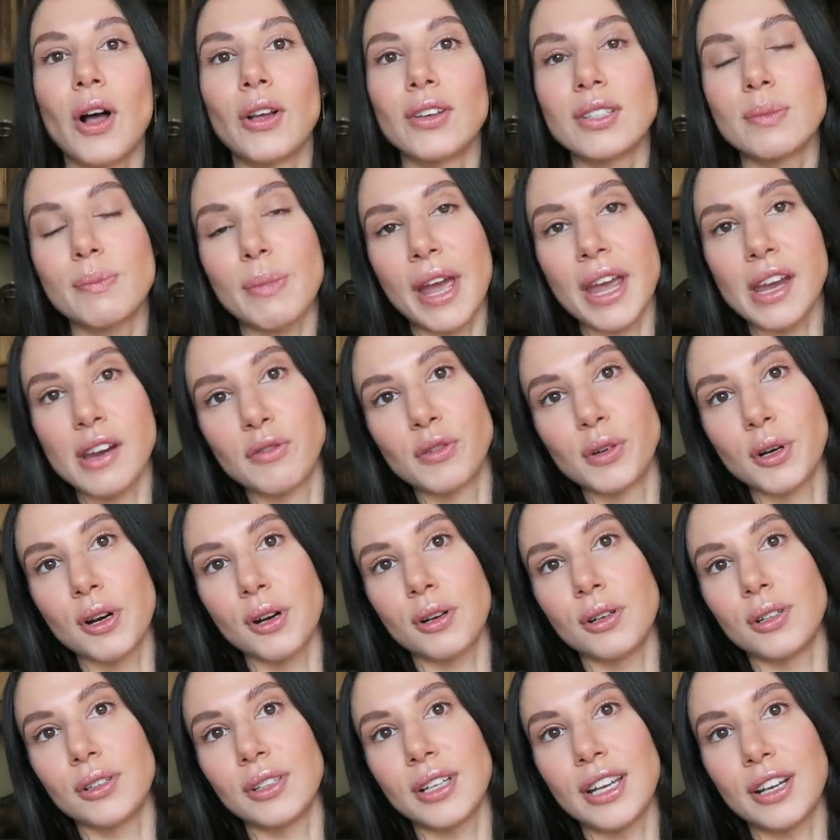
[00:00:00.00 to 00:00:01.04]
well as
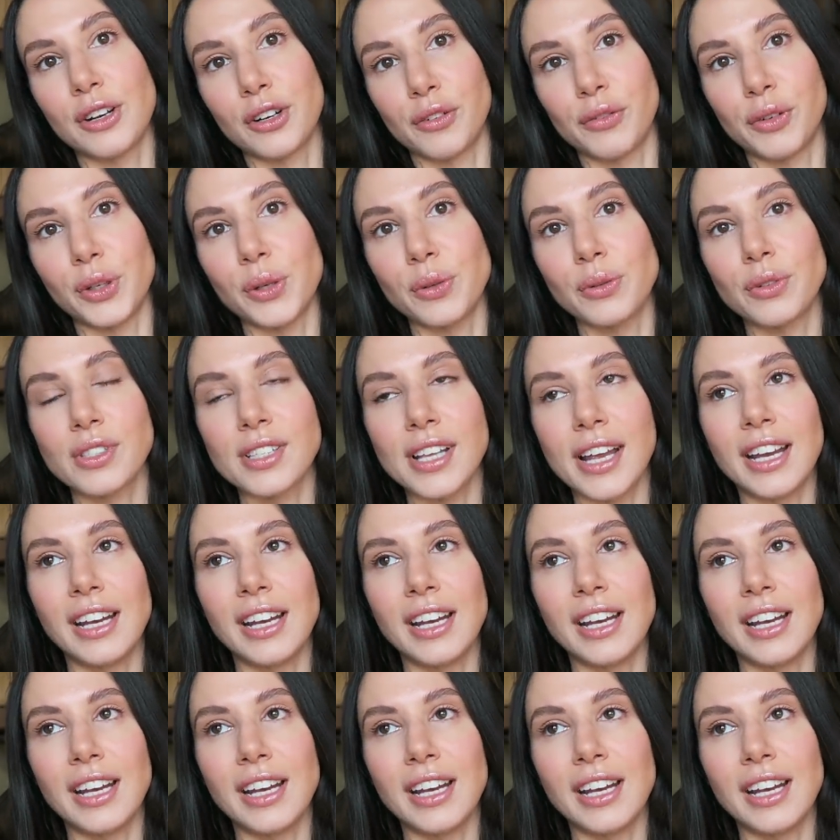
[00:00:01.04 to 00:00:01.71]
behavioral interviews.